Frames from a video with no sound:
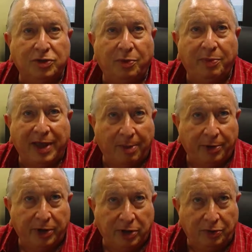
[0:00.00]
you'll be able
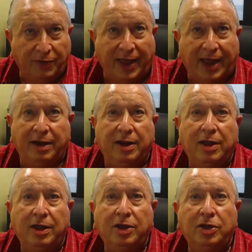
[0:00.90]
to do that.
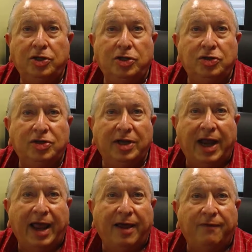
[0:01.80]
You should
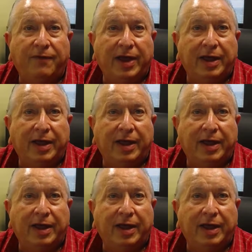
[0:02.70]
have